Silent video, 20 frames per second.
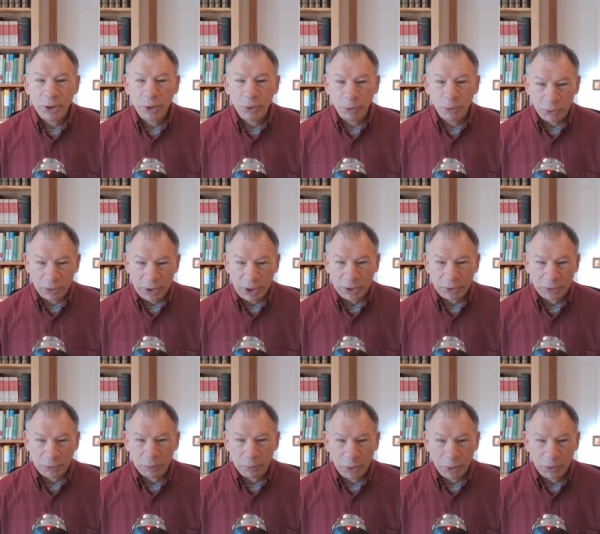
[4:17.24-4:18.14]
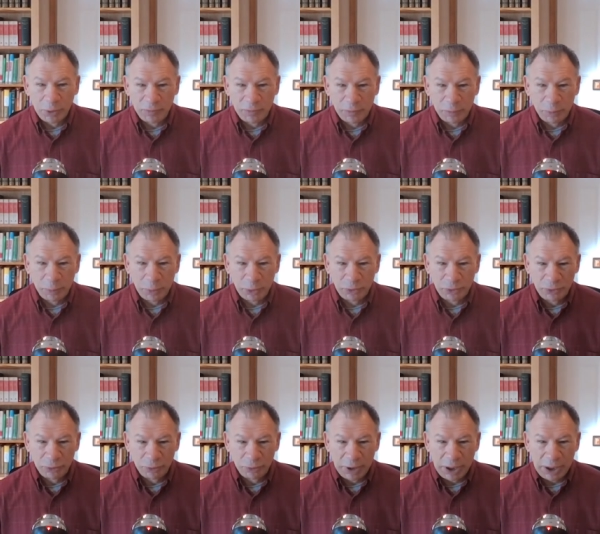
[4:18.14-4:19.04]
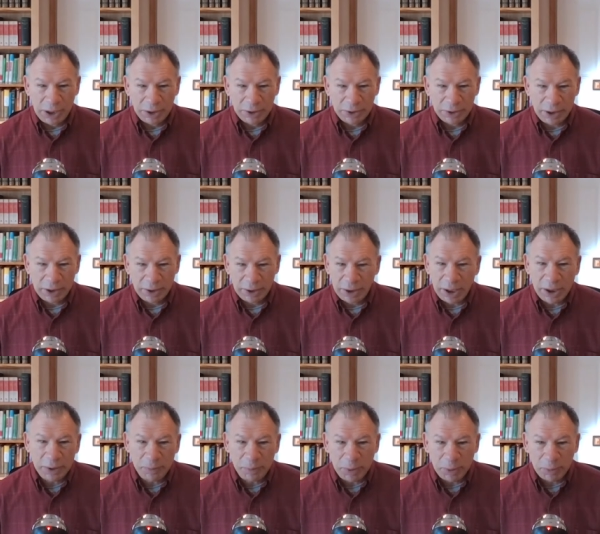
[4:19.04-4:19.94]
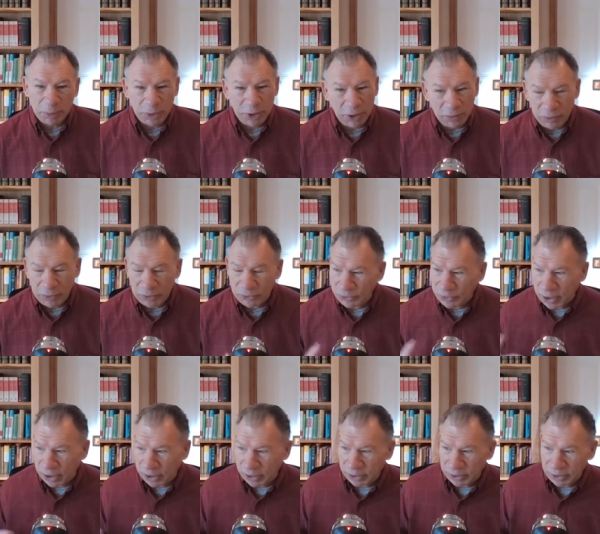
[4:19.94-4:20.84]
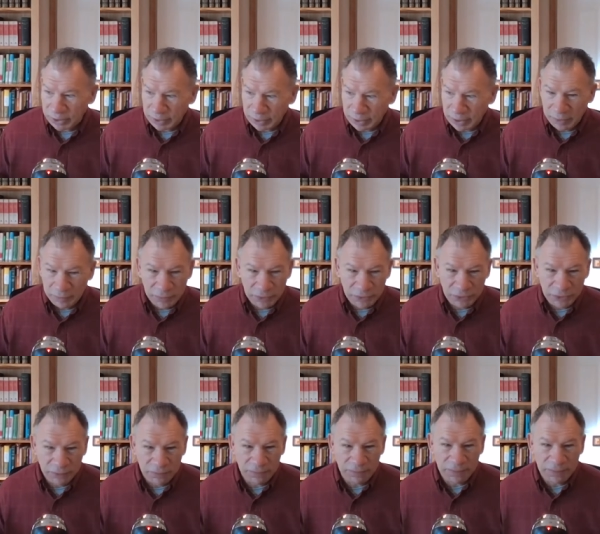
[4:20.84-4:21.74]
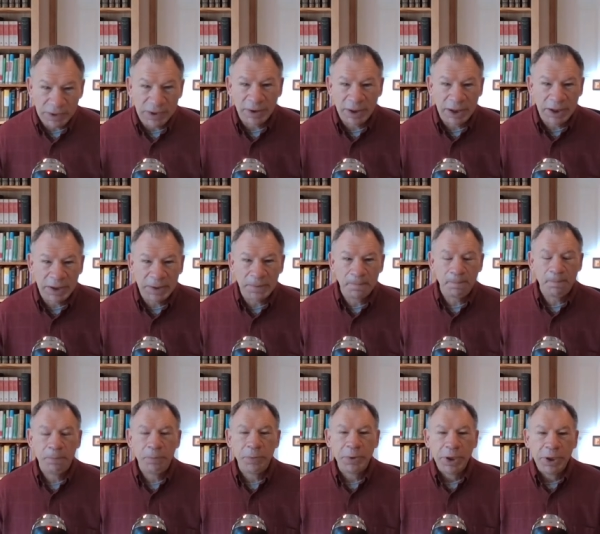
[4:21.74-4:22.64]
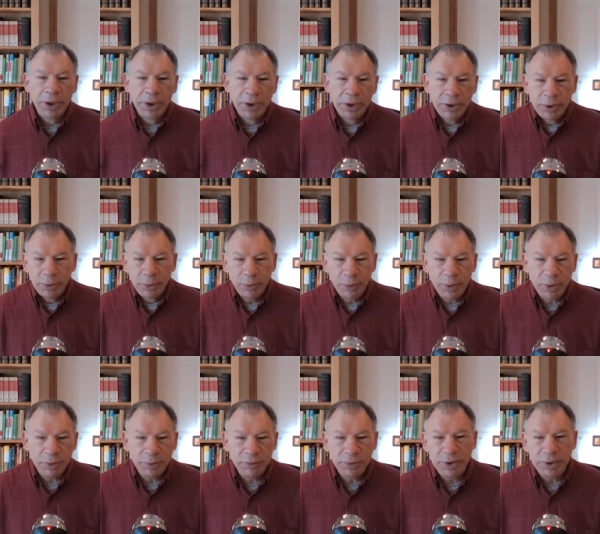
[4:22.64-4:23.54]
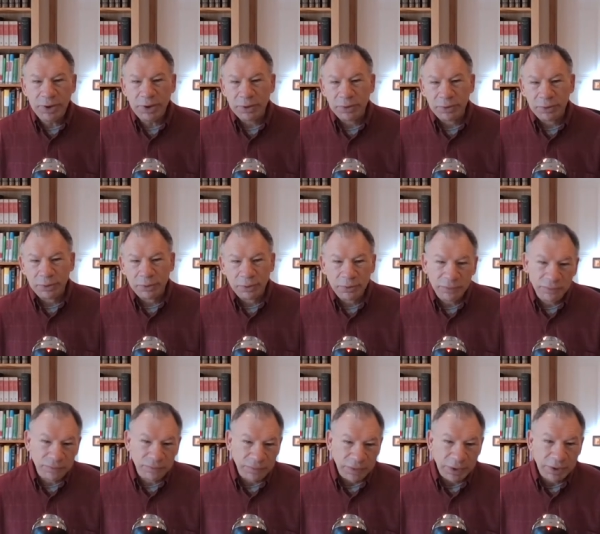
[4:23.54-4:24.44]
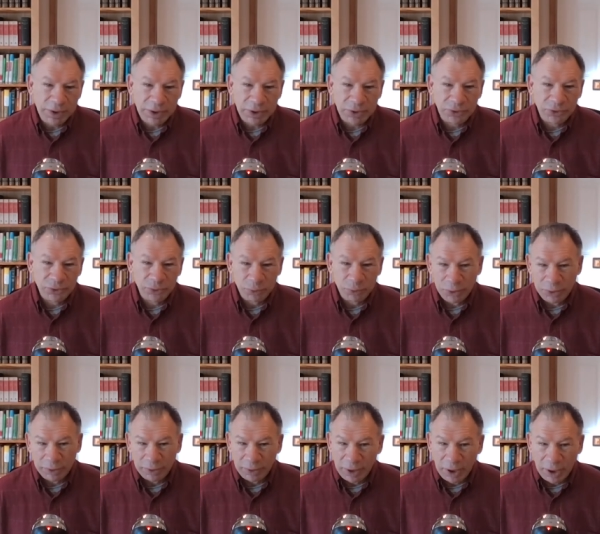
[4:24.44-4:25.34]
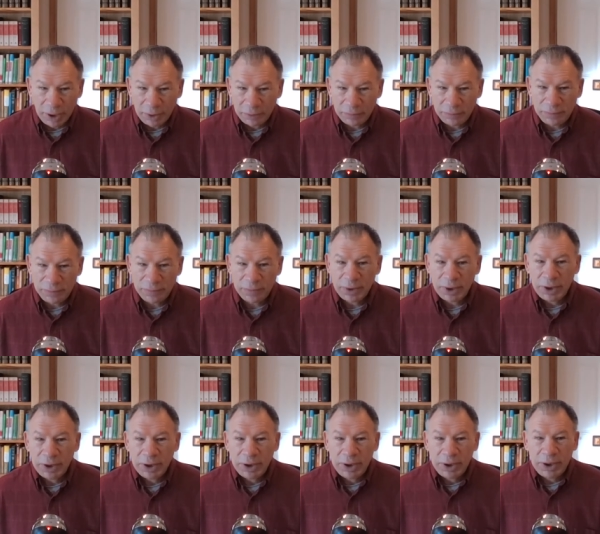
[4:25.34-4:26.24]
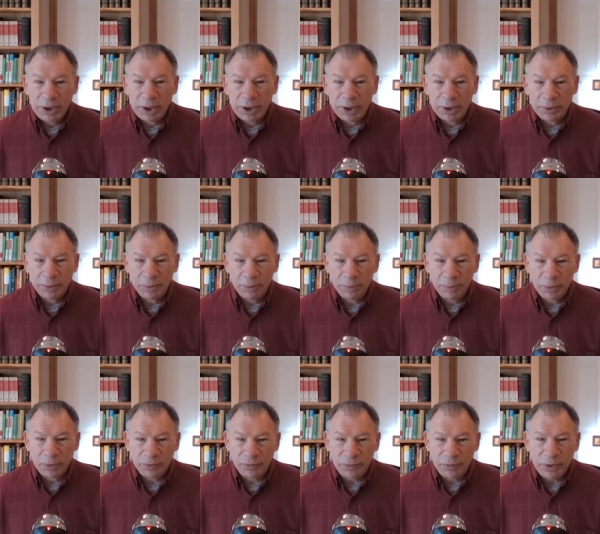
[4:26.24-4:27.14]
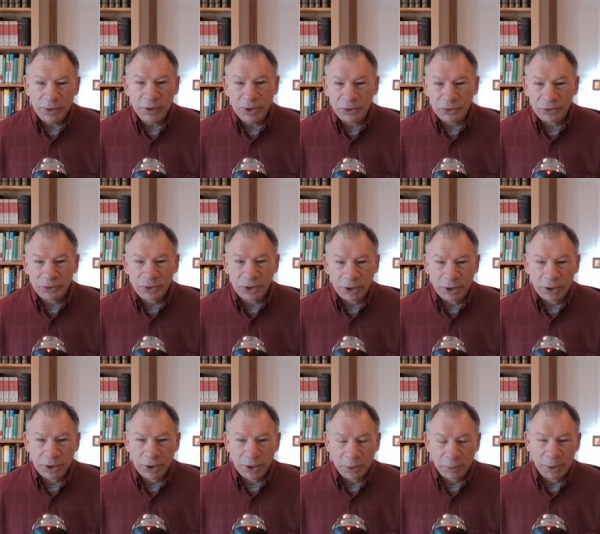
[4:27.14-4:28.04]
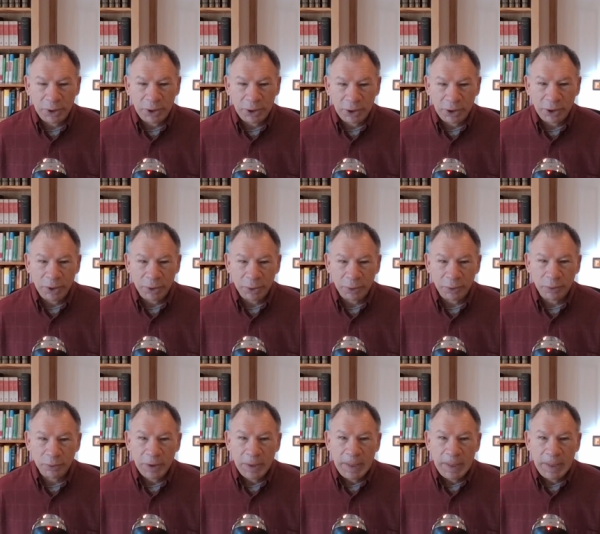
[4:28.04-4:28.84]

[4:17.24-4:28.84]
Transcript: without the motive of personal gain. And a lot of people, they have this idea that love is a feeling. Well, you know, there are feelings with love, and but feelings can come and go.